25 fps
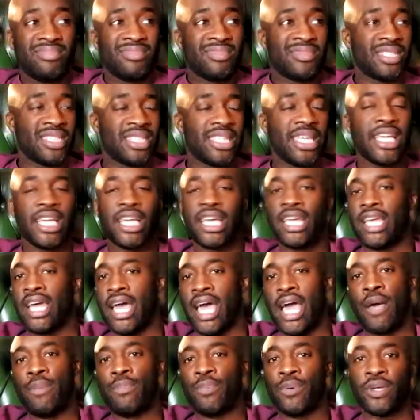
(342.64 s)
Just ain't gonna
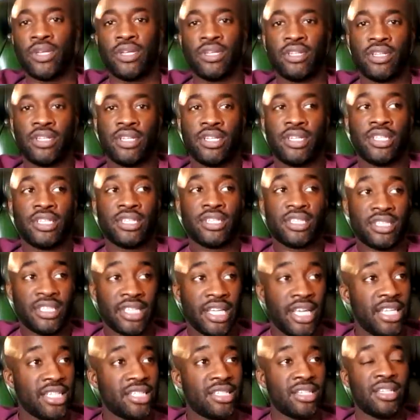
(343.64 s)
happen.
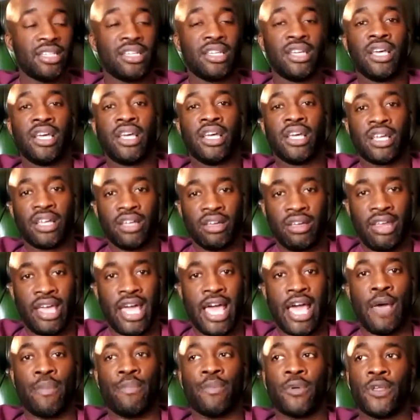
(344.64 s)
Just isn't gonna
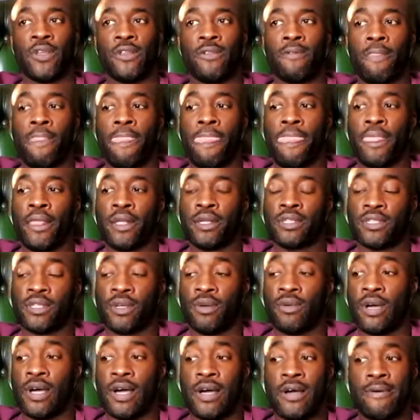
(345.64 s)
happen.
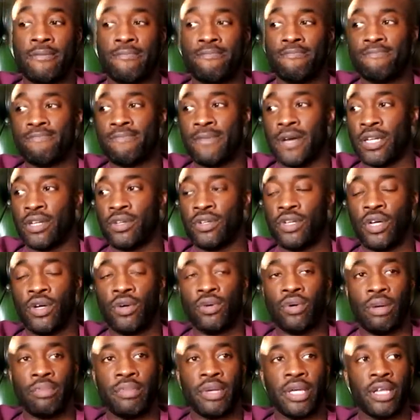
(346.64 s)
So um, I don't
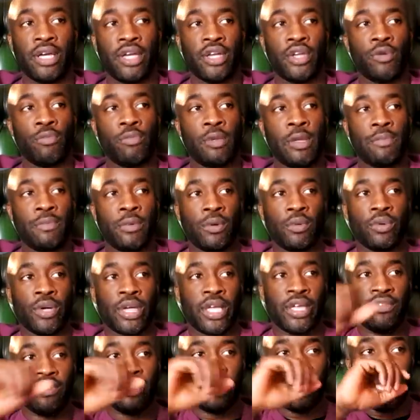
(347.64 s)
know. I mean, I know people were
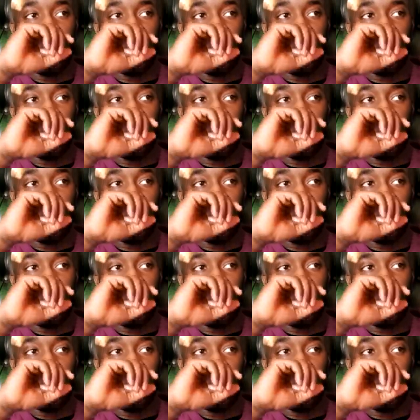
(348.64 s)
giving